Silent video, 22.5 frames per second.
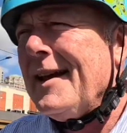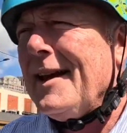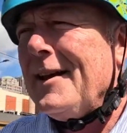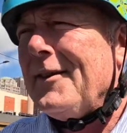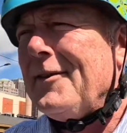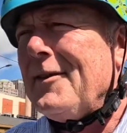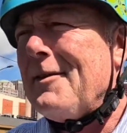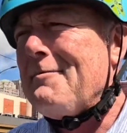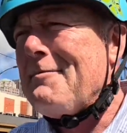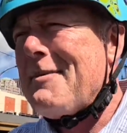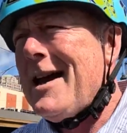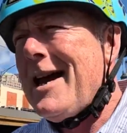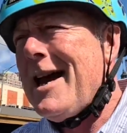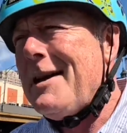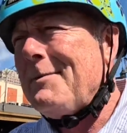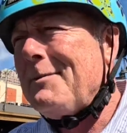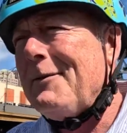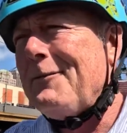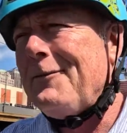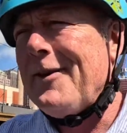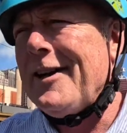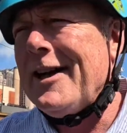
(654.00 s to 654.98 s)
The
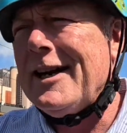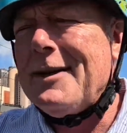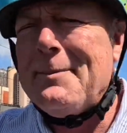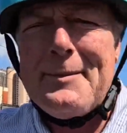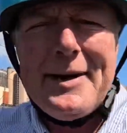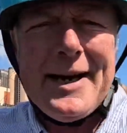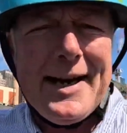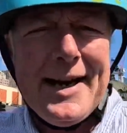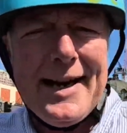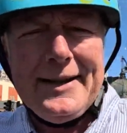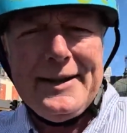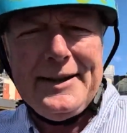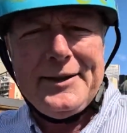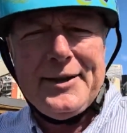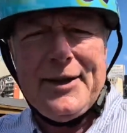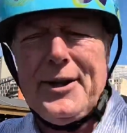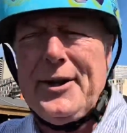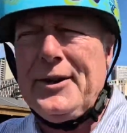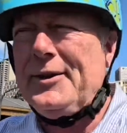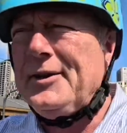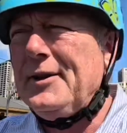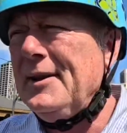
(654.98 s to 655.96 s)
Mamba Venom
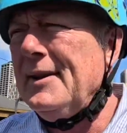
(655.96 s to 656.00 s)
Antidote.